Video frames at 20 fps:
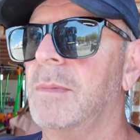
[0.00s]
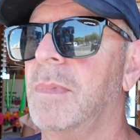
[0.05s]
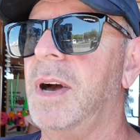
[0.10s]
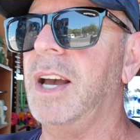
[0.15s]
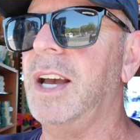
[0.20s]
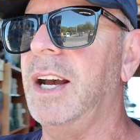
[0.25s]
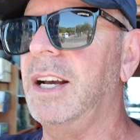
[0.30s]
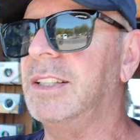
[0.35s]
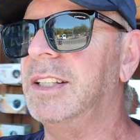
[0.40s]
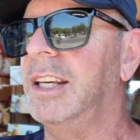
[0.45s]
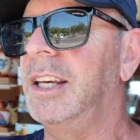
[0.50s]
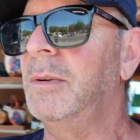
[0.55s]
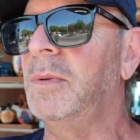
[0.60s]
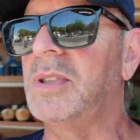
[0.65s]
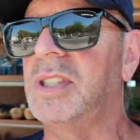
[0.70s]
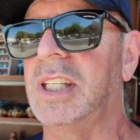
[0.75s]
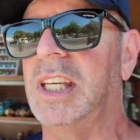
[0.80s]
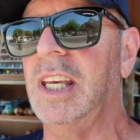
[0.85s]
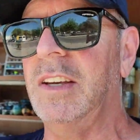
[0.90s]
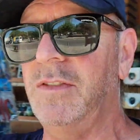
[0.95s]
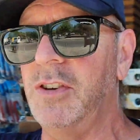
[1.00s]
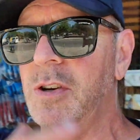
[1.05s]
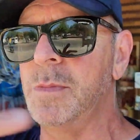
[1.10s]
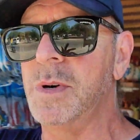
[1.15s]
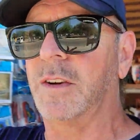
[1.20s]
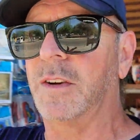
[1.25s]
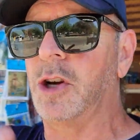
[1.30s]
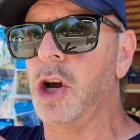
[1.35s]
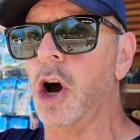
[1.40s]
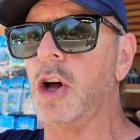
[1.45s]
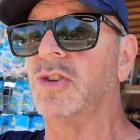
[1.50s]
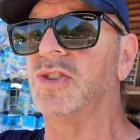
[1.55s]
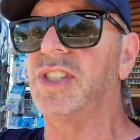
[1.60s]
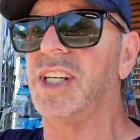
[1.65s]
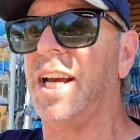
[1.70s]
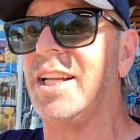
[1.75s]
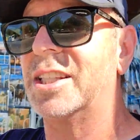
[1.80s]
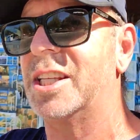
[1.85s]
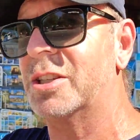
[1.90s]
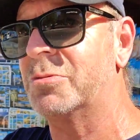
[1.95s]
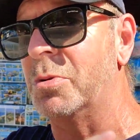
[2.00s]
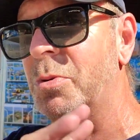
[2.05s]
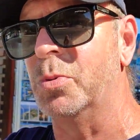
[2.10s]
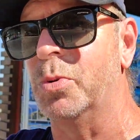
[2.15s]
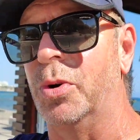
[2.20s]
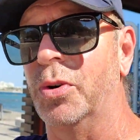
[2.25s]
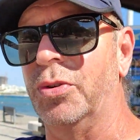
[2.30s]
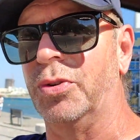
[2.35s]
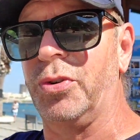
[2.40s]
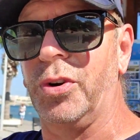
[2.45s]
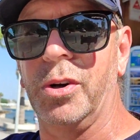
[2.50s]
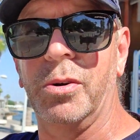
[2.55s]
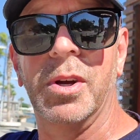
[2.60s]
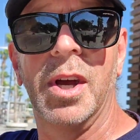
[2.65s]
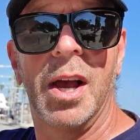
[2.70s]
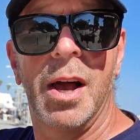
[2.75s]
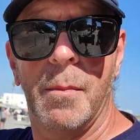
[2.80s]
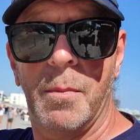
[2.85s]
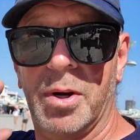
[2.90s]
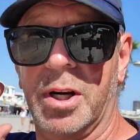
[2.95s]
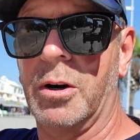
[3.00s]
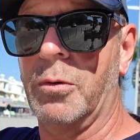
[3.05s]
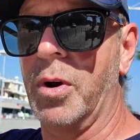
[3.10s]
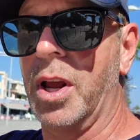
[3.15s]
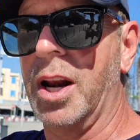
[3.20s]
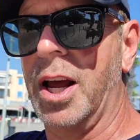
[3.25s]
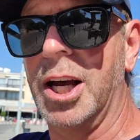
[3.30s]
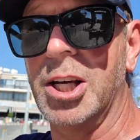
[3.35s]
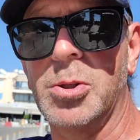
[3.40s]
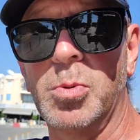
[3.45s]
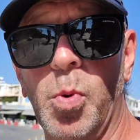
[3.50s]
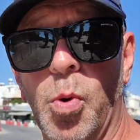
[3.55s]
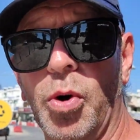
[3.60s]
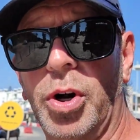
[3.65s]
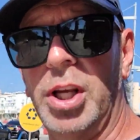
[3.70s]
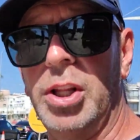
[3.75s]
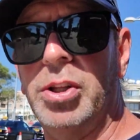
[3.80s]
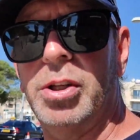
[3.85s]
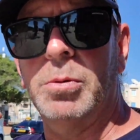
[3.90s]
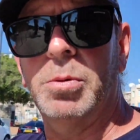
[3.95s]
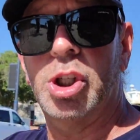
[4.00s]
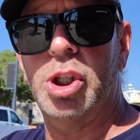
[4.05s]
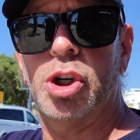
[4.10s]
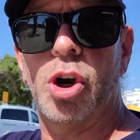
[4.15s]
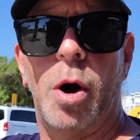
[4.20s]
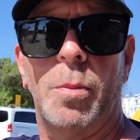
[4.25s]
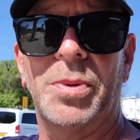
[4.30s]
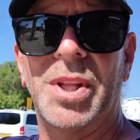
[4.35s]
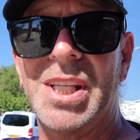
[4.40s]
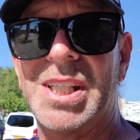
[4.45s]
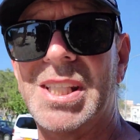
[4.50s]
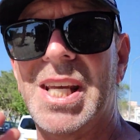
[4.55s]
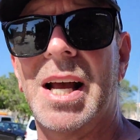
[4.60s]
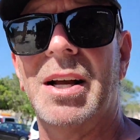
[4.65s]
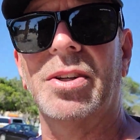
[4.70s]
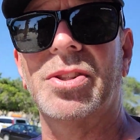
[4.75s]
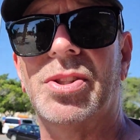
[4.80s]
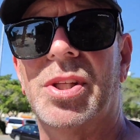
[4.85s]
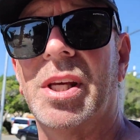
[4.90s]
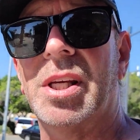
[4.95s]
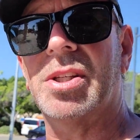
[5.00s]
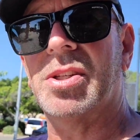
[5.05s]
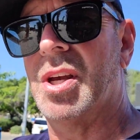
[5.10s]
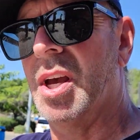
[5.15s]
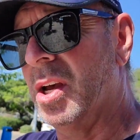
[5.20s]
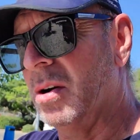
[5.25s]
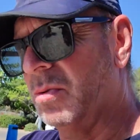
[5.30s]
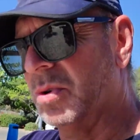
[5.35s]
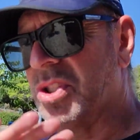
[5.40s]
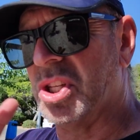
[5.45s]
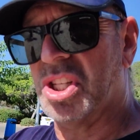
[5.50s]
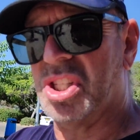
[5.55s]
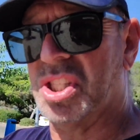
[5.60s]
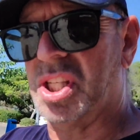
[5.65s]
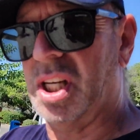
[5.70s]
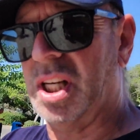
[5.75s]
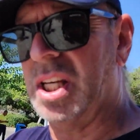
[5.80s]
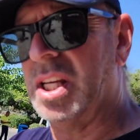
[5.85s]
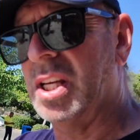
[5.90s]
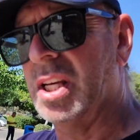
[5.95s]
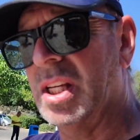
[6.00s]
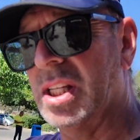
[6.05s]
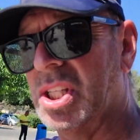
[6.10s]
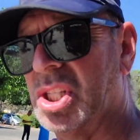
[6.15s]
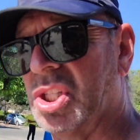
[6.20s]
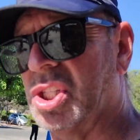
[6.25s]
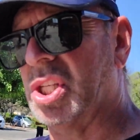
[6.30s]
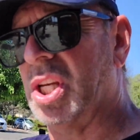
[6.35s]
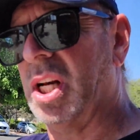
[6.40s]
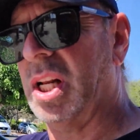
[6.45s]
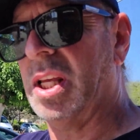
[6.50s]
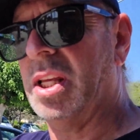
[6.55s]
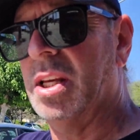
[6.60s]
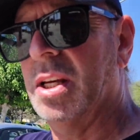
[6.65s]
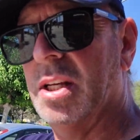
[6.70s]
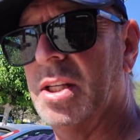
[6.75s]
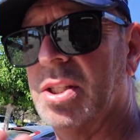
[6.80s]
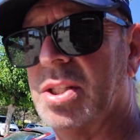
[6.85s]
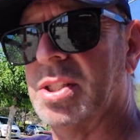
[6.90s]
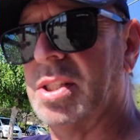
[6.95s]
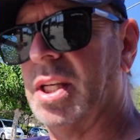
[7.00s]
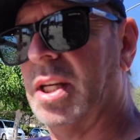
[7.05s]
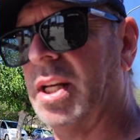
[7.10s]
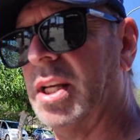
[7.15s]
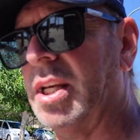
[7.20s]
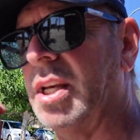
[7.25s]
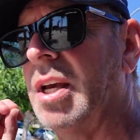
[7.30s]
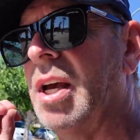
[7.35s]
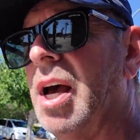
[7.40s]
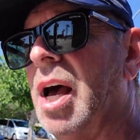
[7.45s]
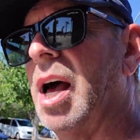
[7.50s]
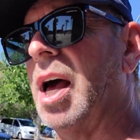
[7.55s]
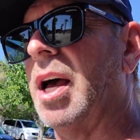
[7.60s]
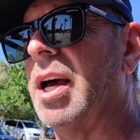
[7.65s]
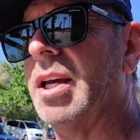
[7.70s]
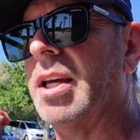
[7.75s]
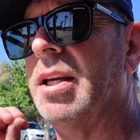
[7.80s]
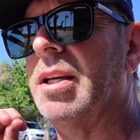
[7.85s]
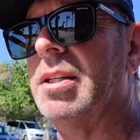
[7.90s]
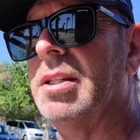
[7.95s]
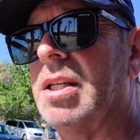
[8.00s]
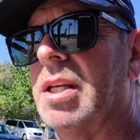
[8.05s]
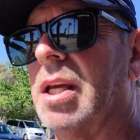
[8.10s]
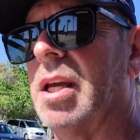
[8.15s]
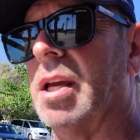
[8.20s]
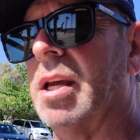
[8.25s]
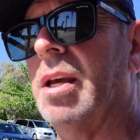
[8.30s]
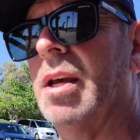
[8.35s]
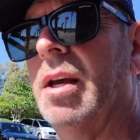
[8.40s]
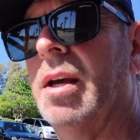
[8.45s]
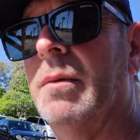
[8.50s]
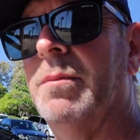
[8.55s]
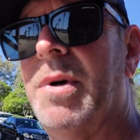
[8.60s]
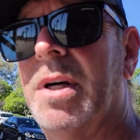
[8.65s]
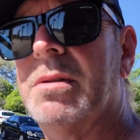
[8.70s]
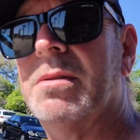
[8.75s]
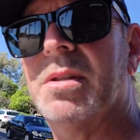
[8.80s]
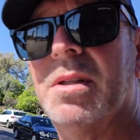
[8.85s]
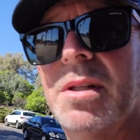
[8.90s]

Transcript: My idea was to give you a bit of content as we walk through, but I realised walking through a shop that sells things is a silly, silly, silly idea. But